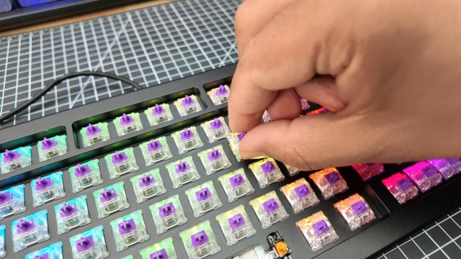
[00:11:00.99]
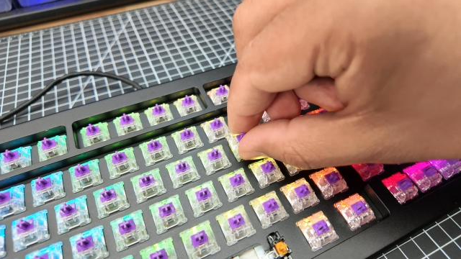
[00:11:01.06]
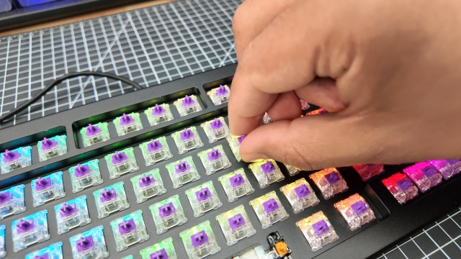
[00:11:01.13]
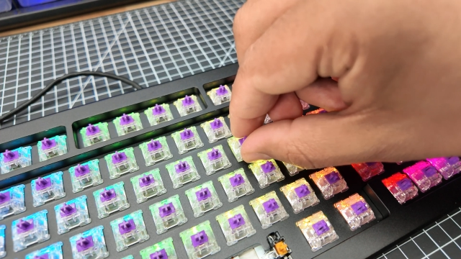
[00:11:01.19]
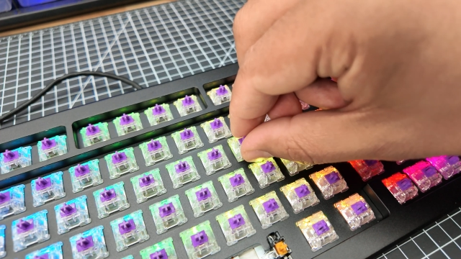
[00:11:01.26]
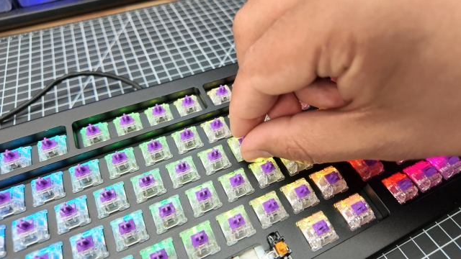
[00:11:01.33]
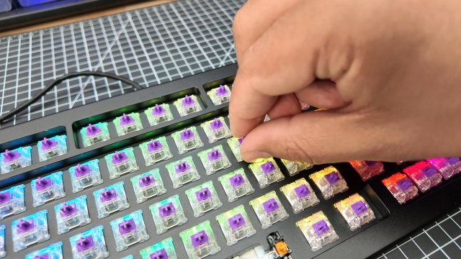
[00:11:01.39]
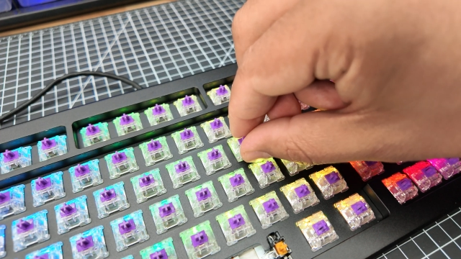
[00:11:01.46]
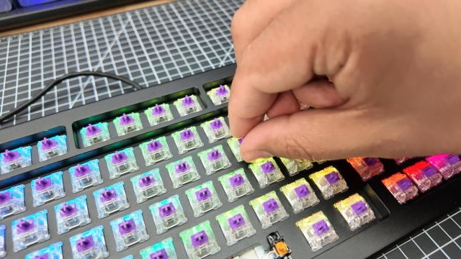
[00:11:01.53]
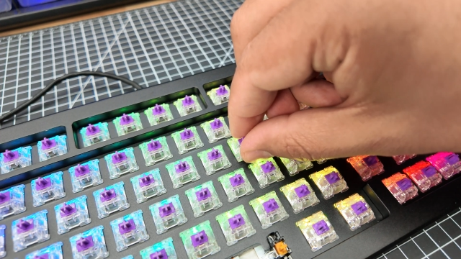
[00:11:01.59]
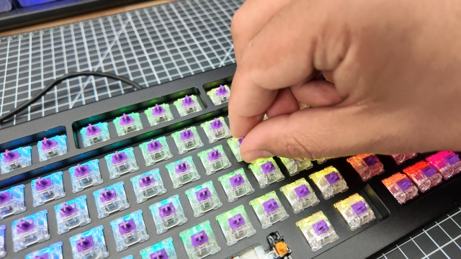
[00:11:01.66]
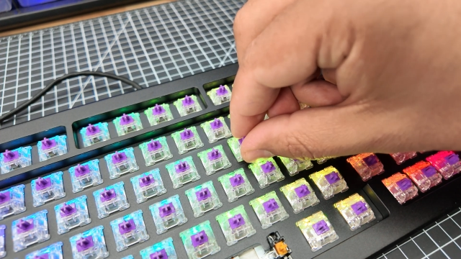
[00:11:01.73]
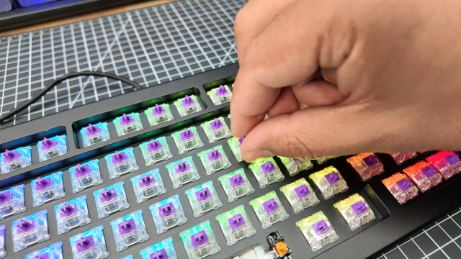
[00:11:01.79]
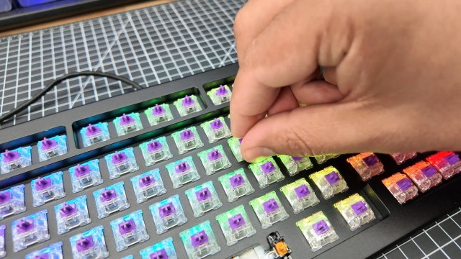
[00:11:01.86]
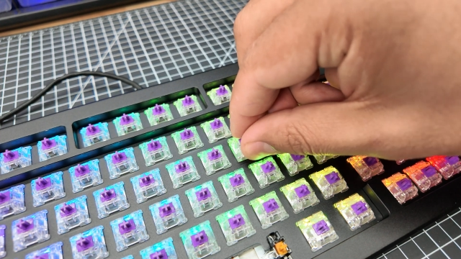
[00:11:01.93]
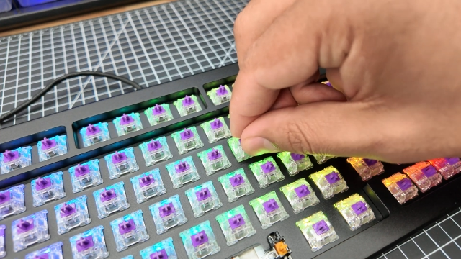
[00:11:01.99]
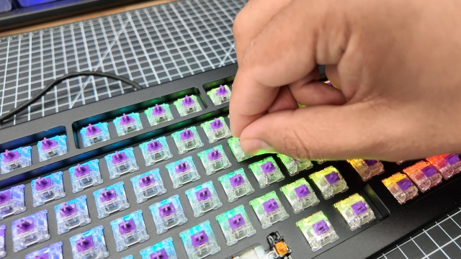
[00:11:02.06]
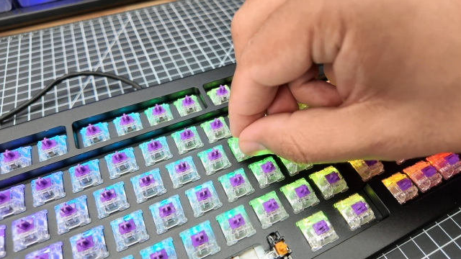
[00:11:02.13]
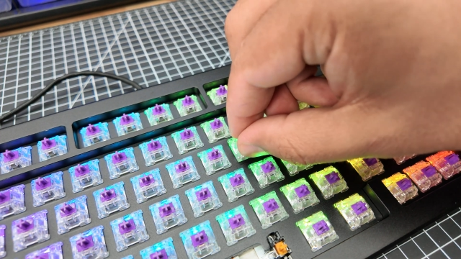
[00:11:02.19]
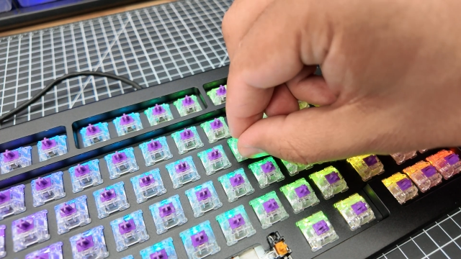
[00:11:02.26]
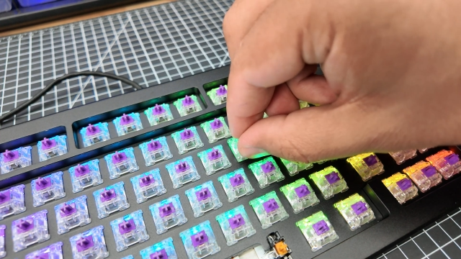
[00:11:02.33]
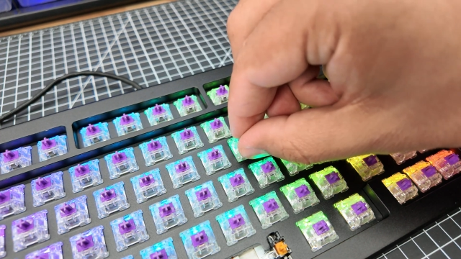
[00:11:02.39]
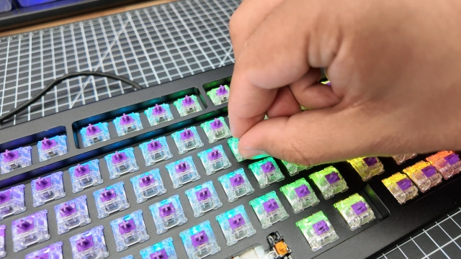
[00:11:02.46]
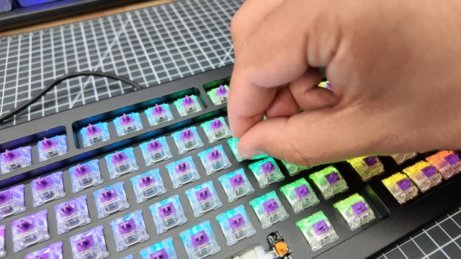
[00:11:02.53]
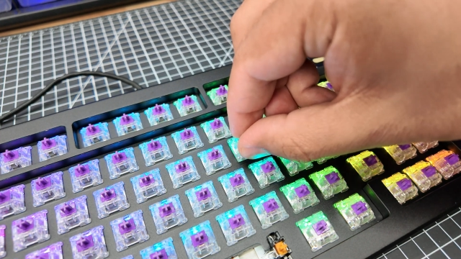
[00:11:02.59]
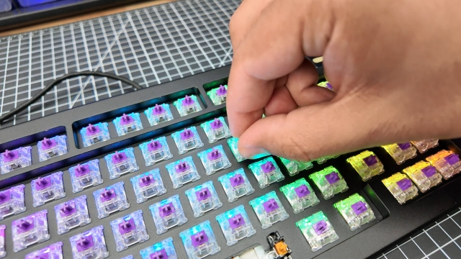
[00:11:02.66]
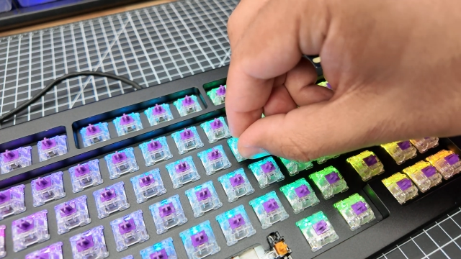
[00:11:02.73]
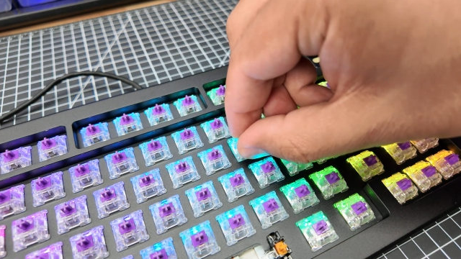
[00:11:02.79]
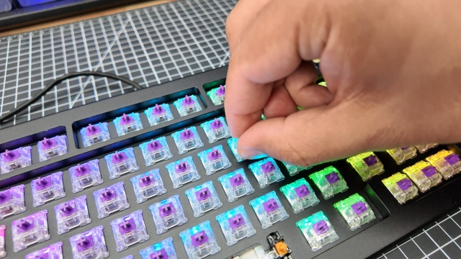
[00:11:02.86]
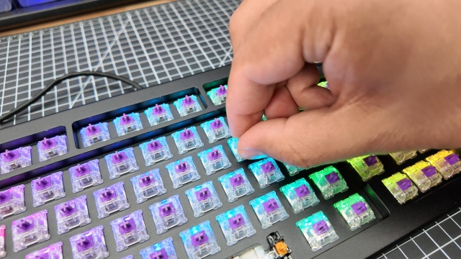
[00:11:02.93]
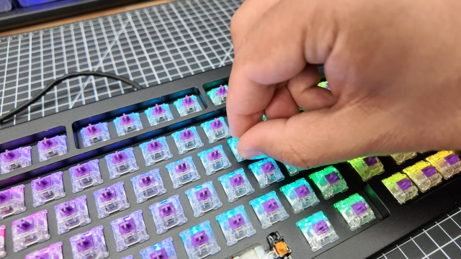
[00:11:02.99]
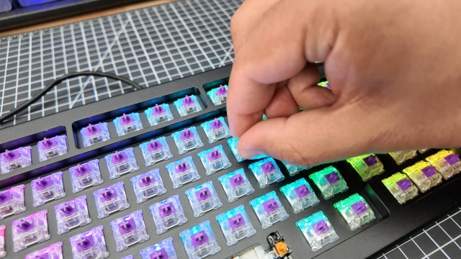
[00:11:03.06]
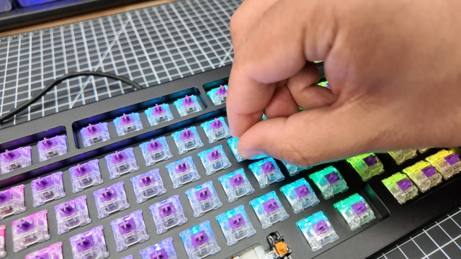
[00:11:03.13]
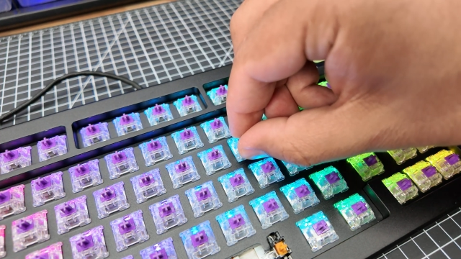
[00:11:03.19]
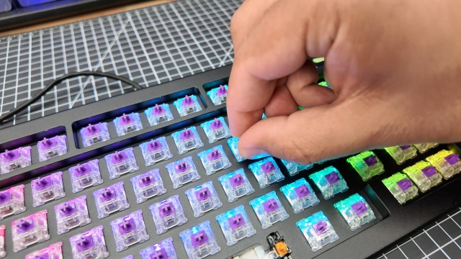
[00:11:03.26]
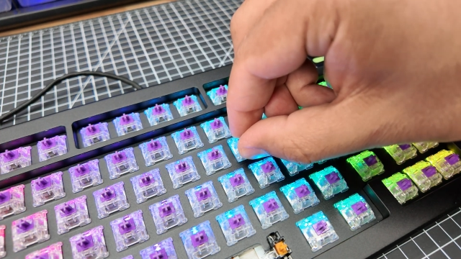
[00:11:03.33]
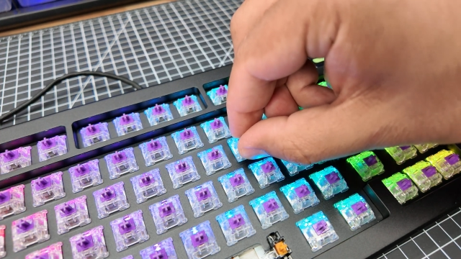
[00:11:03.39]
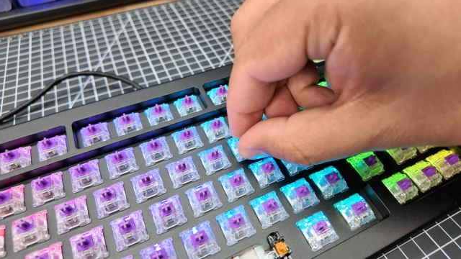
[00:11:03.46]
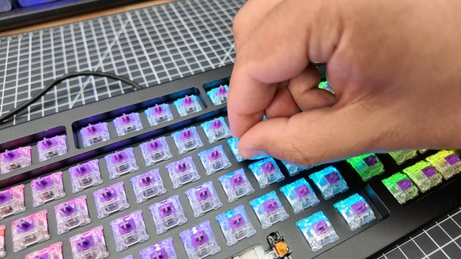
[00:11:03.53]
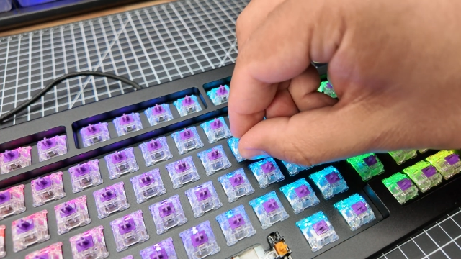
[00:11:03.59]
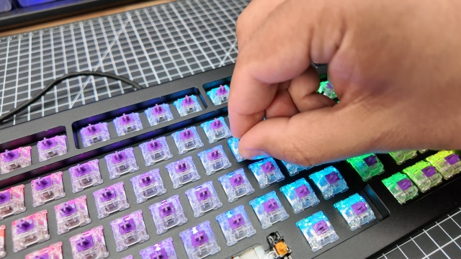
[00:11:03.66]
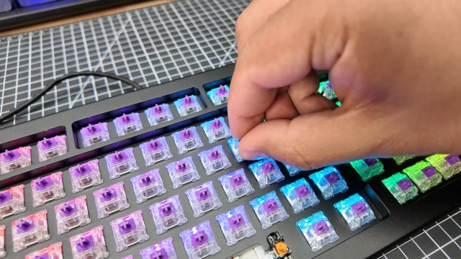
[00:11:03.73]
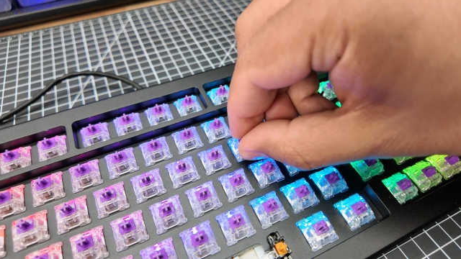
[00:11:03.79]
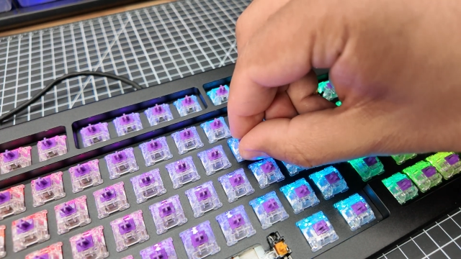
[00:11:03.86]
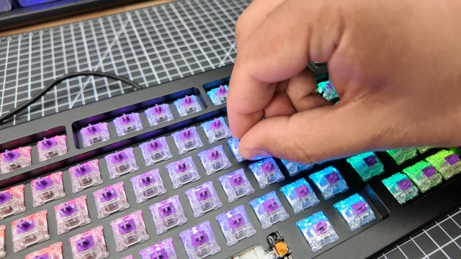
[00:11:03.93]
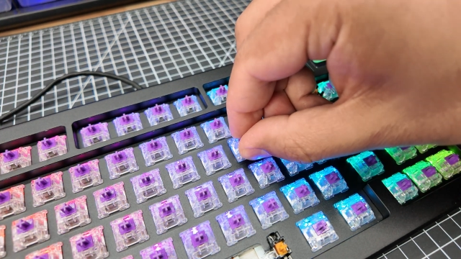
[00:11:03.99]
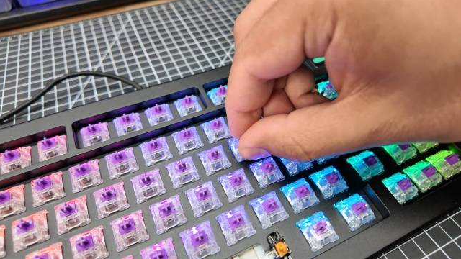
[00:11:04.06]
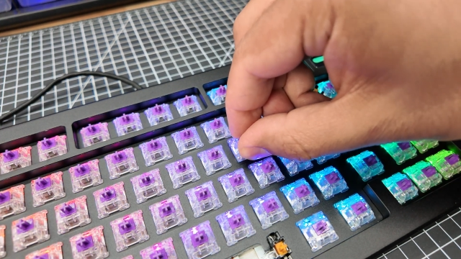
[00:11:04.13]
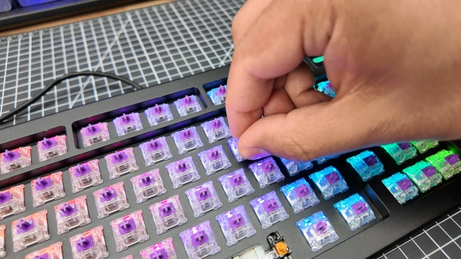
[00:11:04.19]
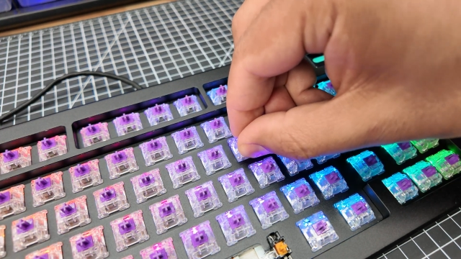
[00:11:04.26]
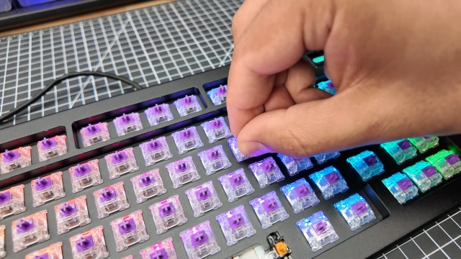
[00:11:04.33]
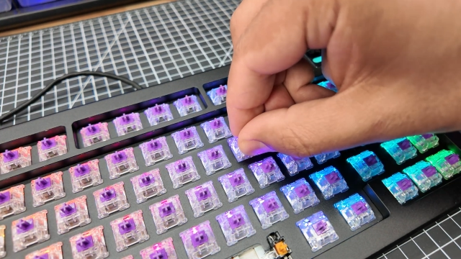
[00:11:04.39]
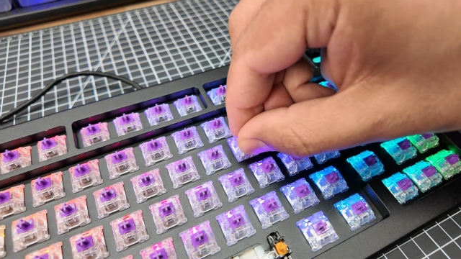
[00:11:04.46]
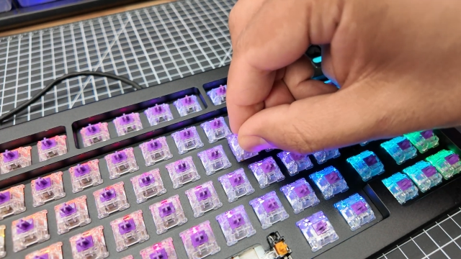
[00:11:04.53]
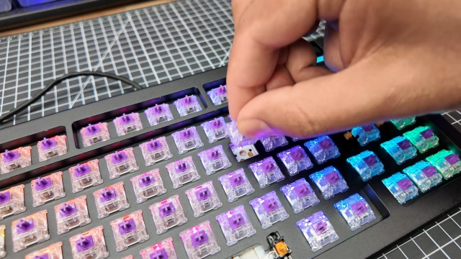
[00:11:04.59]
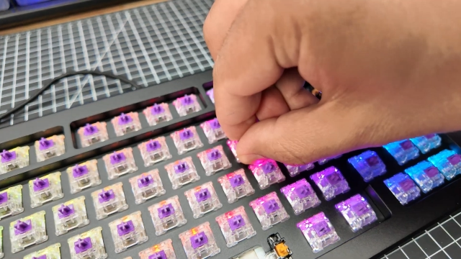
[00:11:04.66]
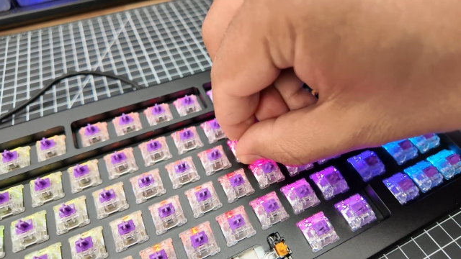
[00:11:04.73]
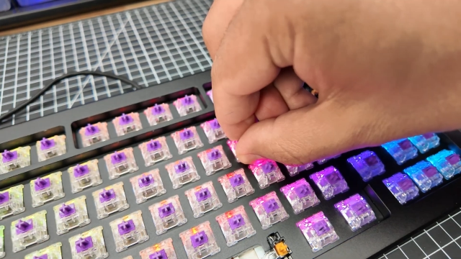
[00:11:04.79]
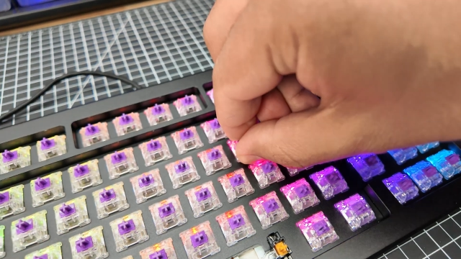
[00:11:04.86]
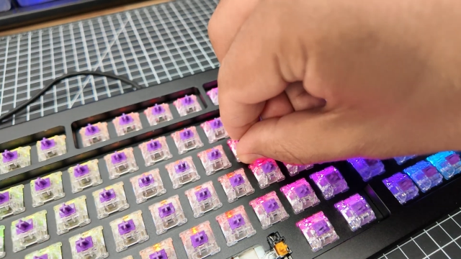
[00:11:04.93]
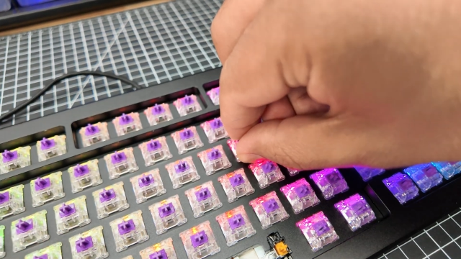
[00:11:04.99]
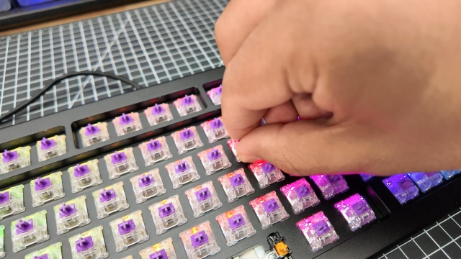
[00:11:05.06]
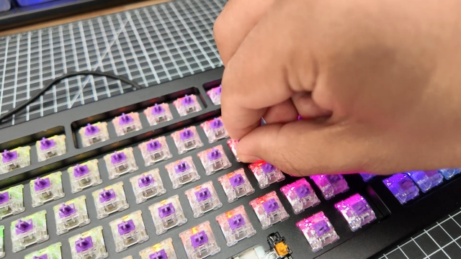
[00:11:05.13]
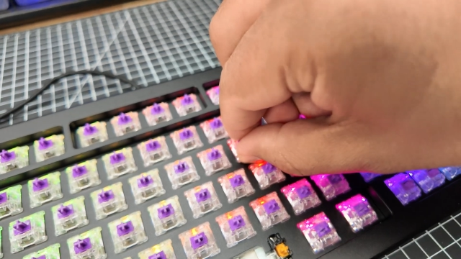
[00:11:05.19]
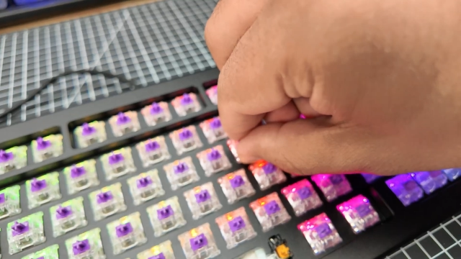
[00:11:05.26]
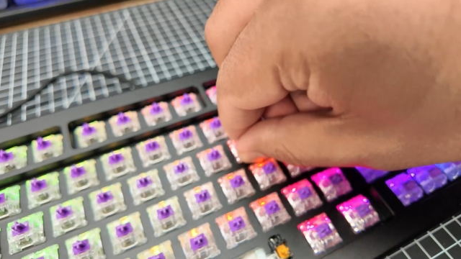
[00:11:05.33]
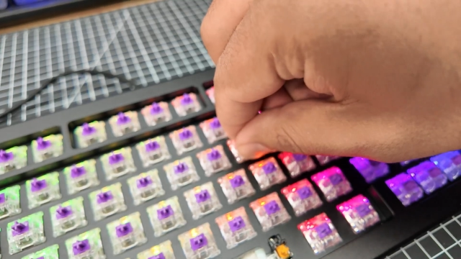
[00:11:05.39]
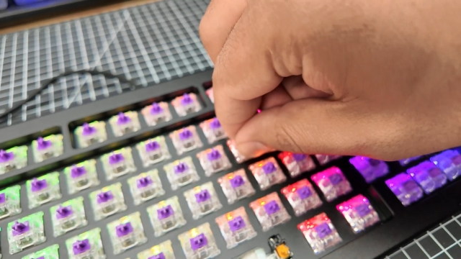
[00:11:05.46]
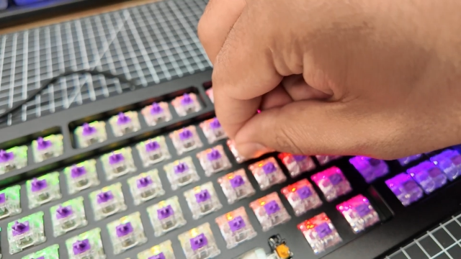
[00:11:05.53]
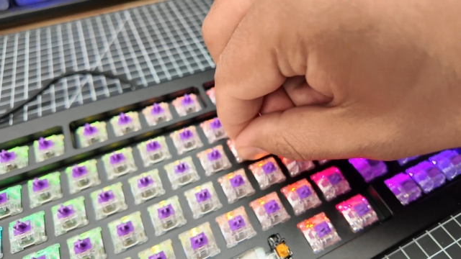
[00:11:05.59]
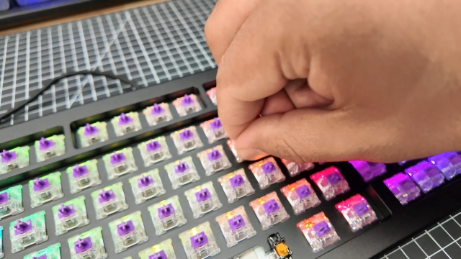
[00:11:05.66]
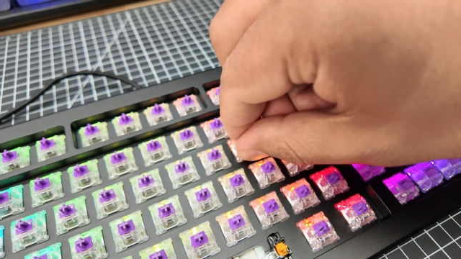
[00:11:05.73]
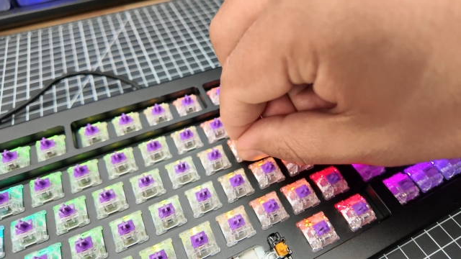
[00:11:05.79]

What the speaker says: Nobody's mouth can be seen.